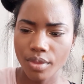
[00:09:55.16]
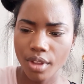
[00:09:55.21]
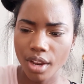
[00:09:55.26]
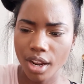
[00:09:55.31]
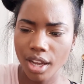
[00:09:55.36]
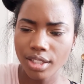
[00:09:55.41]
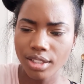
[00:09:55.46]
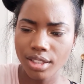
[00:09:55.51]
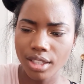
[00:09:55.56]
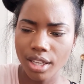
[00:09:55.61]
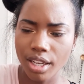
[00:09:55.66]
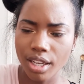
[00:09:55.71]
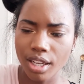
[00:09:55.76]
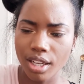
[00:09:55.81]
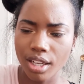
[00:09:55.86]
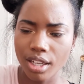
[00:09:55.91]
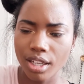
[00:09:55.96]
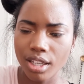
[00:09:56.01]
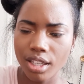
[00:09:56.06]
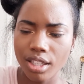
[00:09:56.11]
it's like,
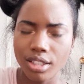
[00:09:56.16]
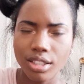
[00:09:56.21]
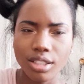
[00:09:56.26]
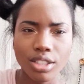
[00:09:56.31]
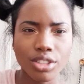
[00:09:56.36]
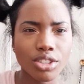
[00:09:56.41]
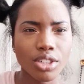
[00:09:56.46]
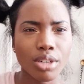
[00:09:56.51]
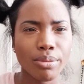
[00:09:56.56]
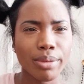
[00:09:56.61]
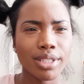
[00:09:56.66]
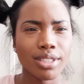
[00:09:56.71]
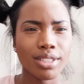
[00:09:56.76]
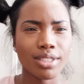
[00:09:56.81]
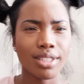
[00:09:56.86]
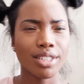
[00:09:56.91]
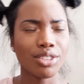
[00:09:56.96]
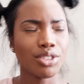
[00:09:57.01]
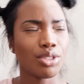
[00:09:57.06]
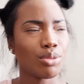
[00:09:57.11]
it's such an amazing
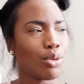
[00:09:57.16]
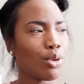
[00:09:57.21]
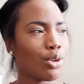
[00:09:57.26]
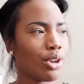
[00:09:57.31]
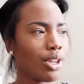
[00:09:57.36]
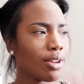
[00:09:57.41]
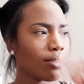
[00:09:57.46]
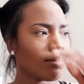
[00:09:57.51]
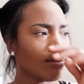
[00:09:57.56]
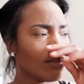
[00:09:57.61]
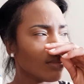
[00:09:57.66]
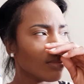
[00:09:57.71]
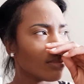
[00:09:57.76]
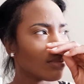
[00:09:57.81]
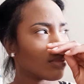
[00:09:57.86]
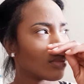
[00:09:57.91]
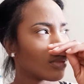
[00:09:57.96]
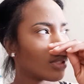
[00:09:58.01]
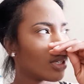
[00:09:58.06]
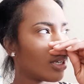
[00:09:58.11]
testimony.
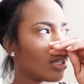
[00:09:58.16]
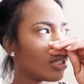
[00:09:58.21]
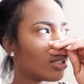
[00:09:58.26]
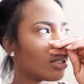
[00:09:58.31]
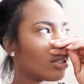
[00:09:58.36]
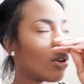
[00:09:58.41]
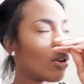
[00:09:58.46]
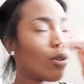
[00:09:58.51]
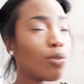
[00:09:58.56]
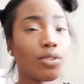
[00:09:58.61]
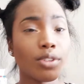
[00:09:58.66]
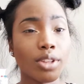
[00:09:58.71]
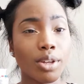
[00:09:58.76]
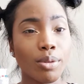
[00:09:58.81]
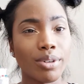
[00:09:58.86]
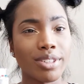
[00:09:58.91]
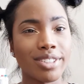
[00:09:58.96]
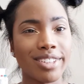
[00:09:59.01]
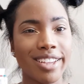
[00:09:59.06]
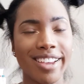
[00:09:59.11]
And hopefully
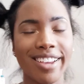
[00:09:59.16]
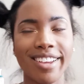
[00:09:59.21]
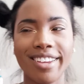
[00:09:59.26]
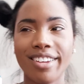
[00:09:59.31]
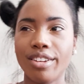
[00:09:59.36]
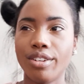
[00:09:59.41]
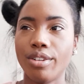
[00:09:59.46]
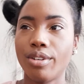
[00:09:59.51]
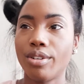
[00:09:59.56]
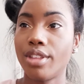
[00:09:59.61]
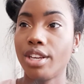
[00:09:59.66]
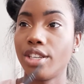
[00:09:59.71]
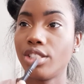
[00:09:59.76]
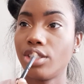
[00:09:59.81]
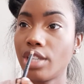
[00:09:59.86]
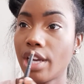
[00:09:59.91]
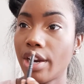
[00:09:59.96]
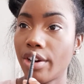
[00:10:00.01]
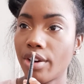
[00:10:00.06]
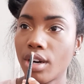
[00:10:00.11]
one day, they
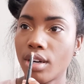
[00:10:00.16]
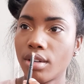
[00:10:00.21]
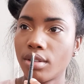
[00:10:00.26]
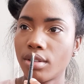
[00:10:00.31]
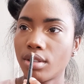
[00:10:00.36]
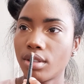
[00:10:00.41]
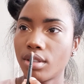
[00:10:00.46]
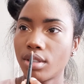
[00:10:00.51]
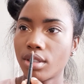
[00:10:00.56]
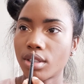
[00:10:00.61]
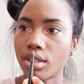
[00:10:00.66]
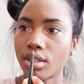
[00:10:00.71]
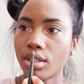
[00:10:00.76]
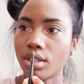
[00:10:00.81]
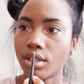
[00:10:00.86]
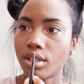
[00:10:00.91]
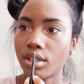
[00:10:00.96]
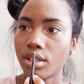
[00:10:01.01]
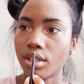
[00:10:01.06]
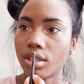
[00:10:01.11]
share it
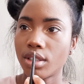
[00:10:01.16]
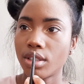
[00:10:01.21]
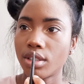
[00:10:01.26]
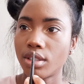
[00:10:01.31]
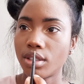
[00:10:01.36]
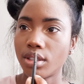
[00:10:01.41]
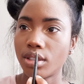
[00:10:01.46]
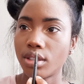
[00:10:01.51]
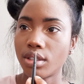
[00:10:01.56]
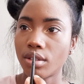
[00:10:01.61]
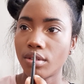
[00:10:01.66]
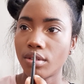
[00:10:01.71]
because it's so